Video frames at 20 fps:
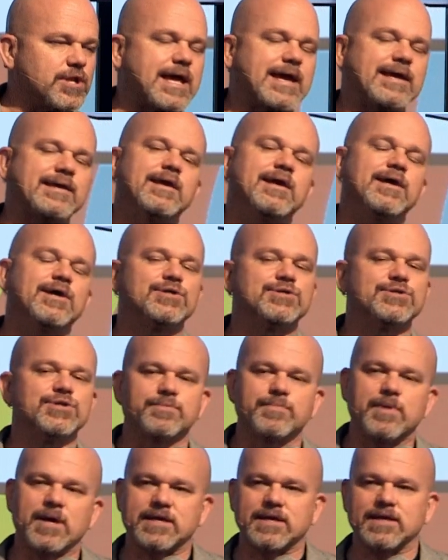like,
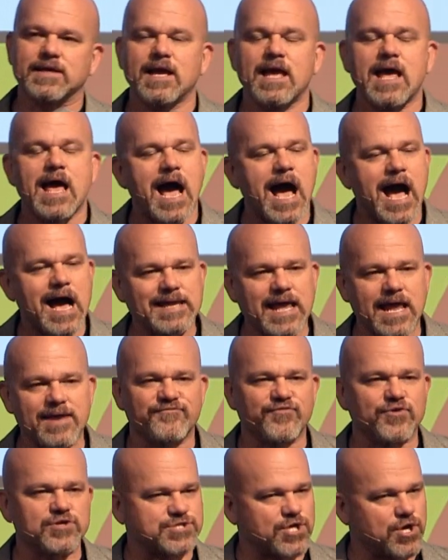look, Micah, I came
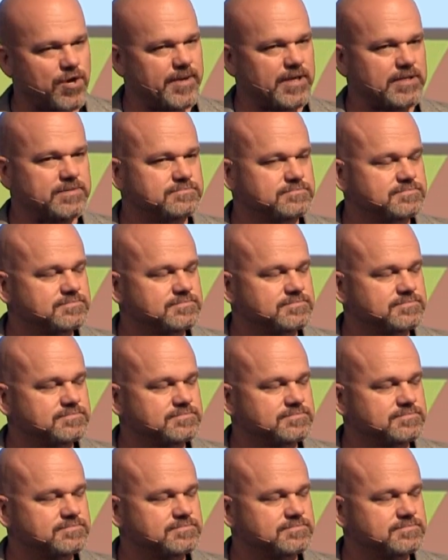for a sermon.